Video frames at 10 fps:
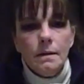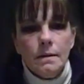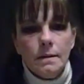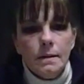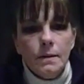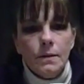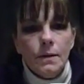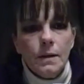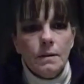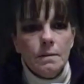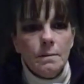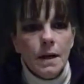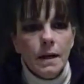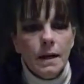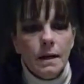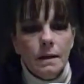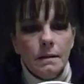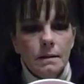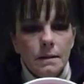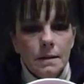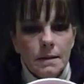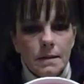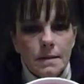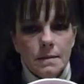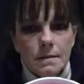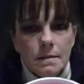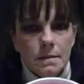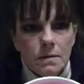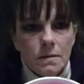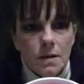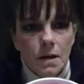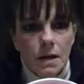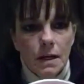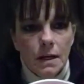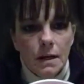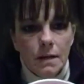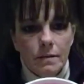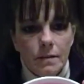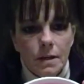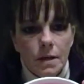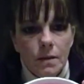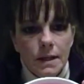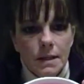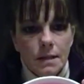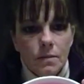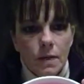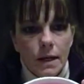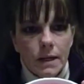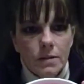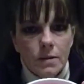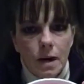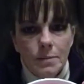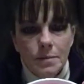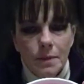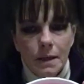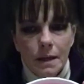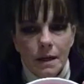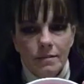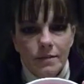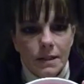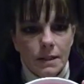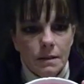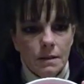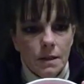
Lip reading: So there's my, so sorry. I have no idea why it dropped my live feed.